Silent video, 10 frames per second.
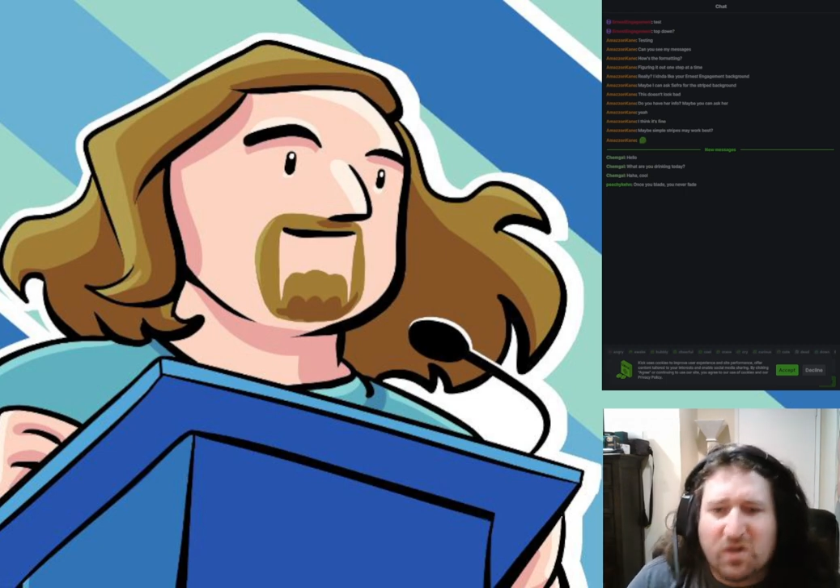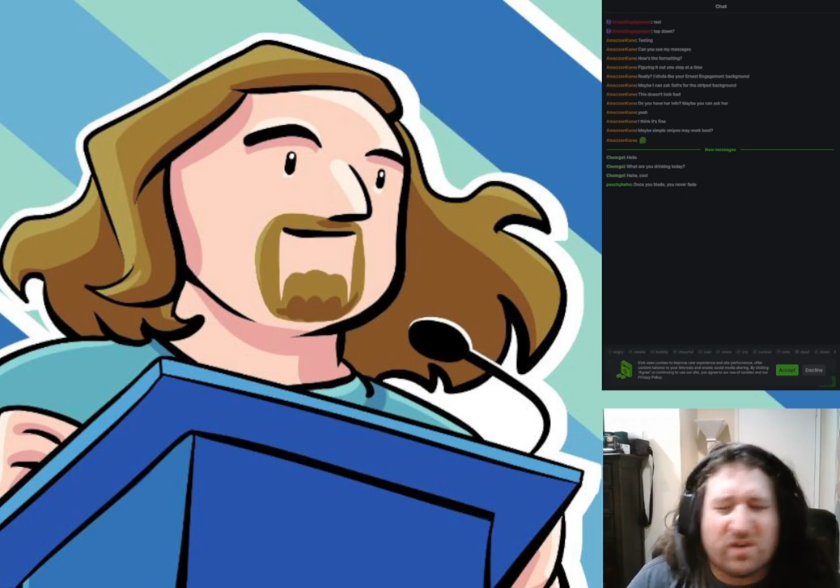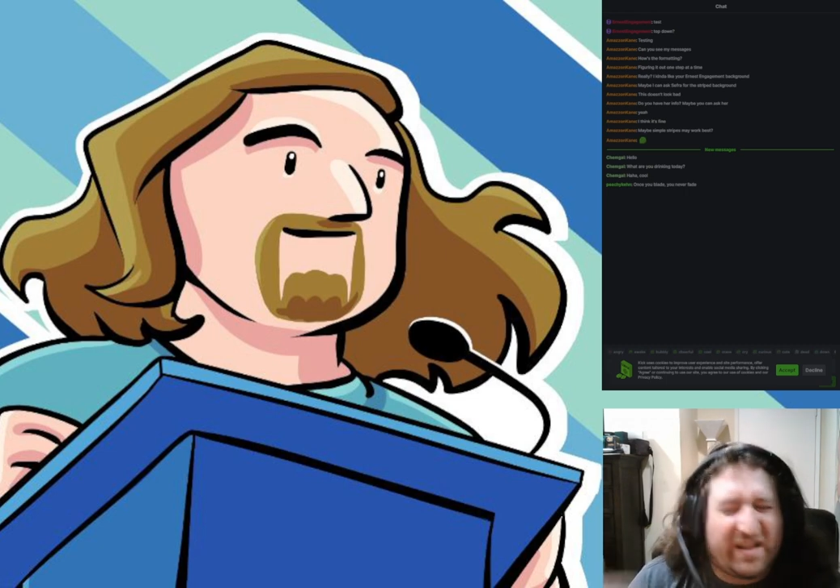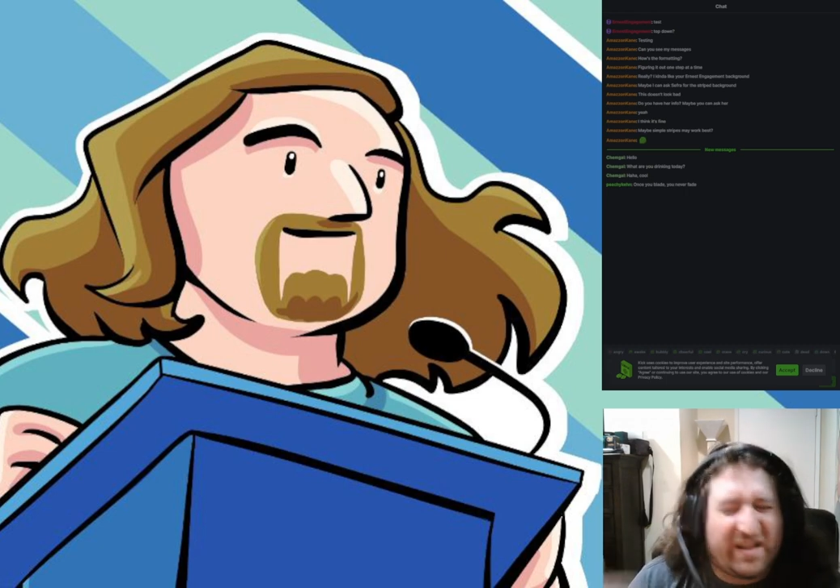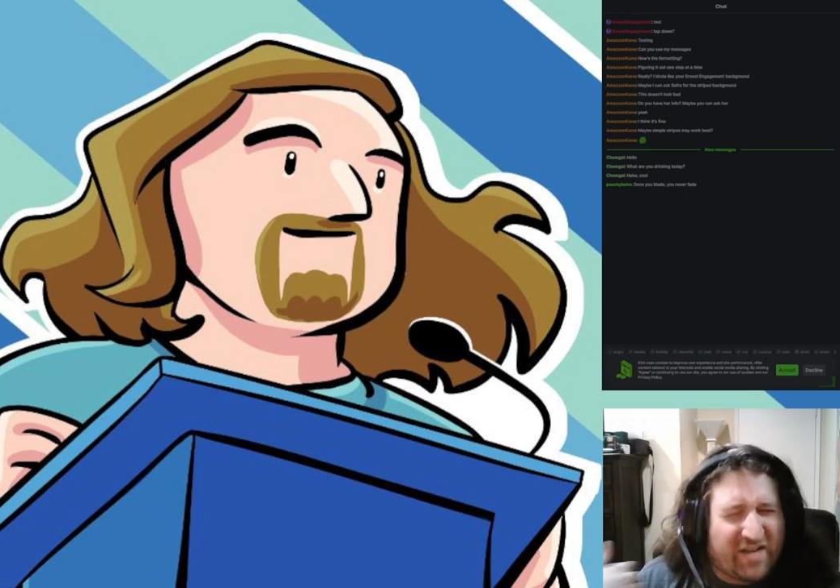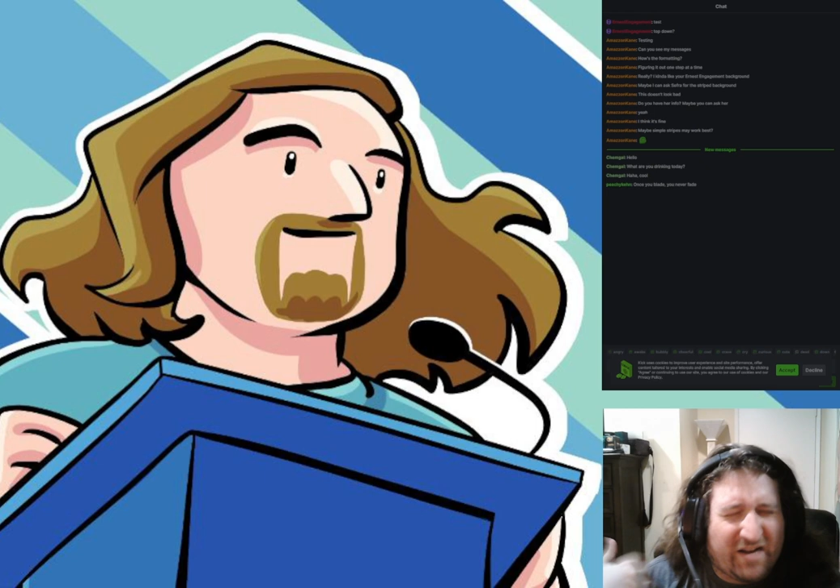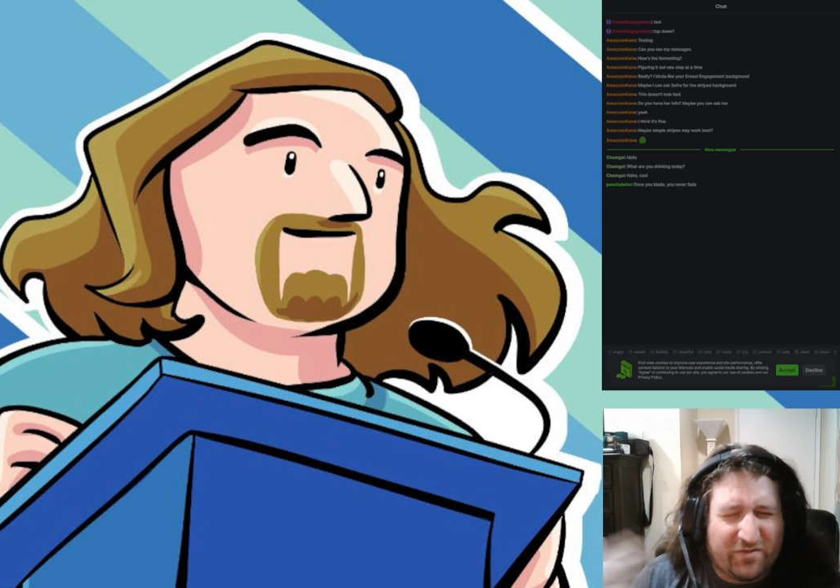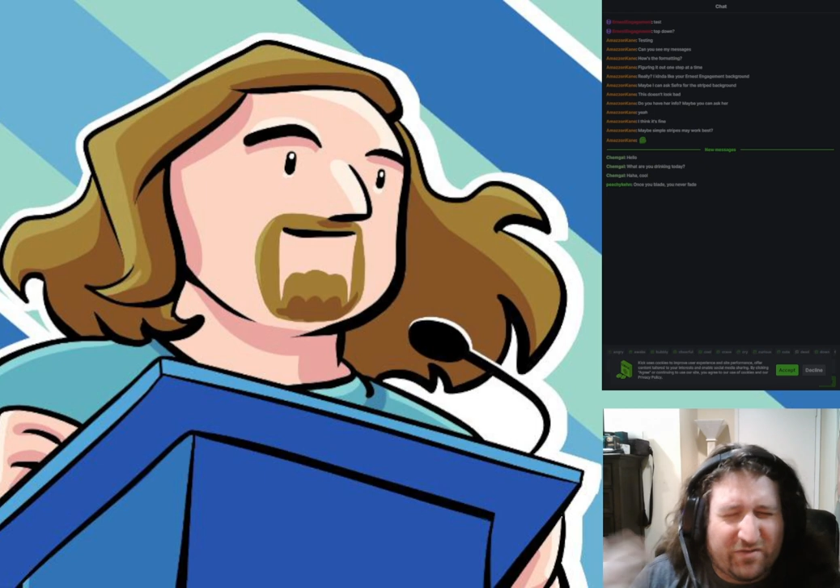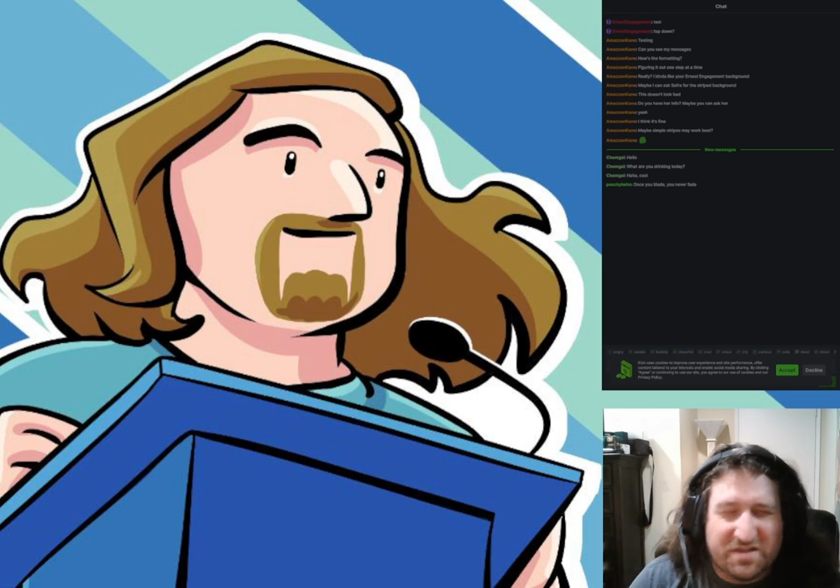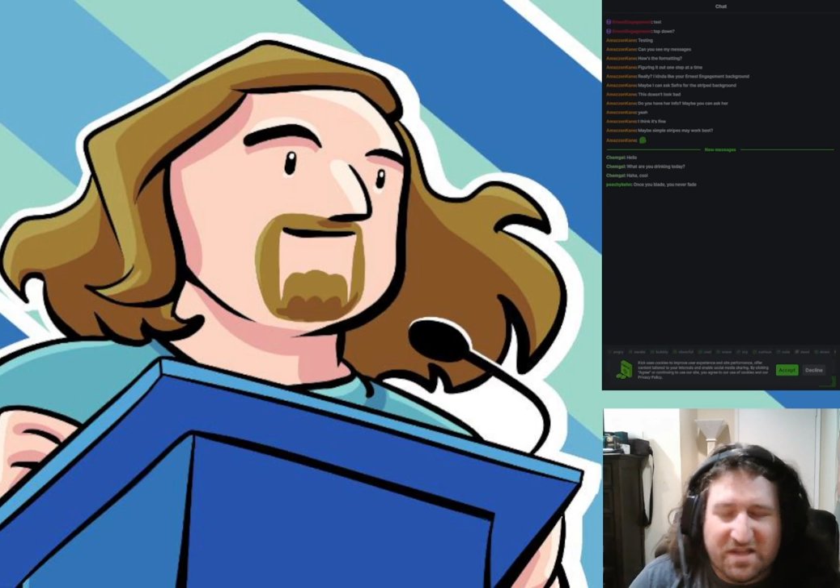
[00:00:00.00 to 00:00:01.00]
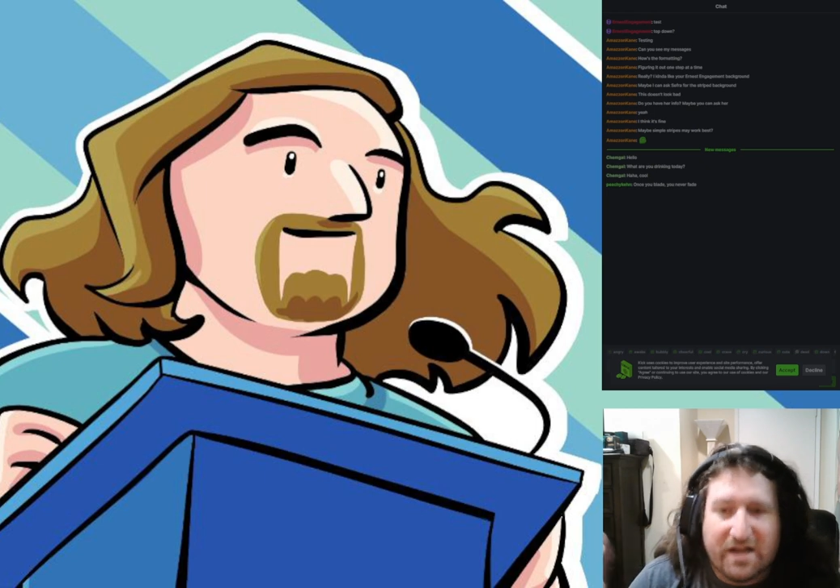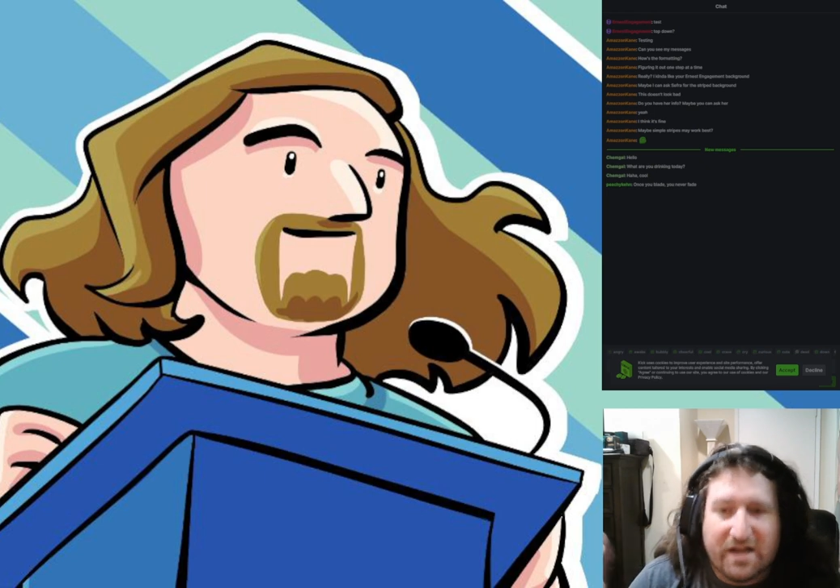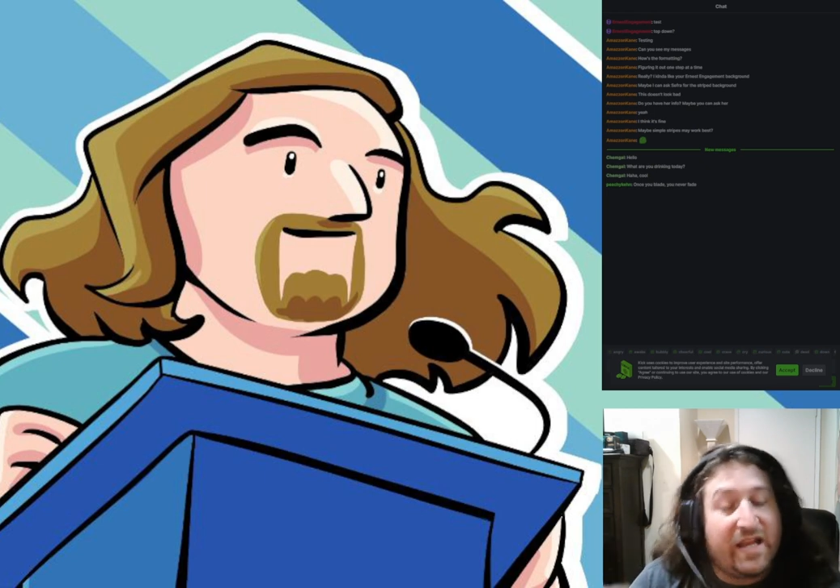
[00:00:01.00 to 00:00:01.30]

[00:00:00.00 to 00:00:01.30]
or like kind of from the side.